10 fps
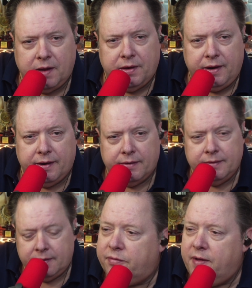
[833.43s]
Nothing here.
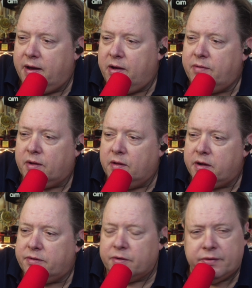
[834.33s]
You know, it's funny. You have to
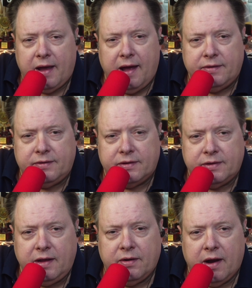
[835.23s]
look at those ads to
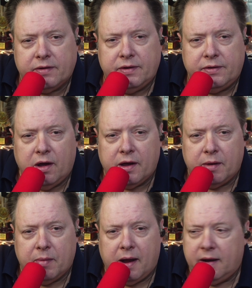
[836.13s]
see they're actually
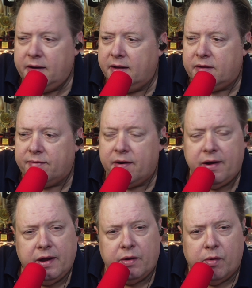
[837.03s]
talking about it. At the
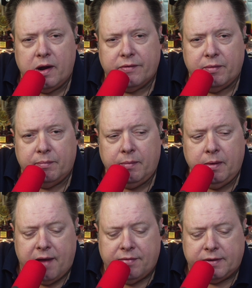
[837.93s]
very end of one of them,
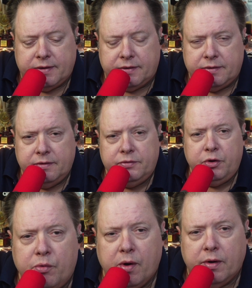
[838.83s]
Ben Affleck says,
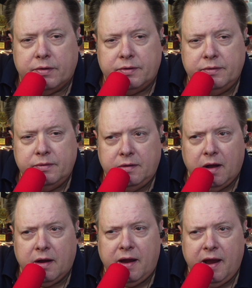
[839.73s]
2 words,
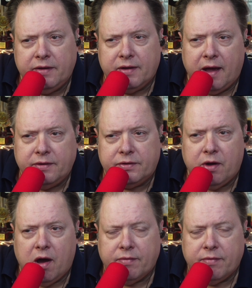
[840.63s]
Dunkin's iced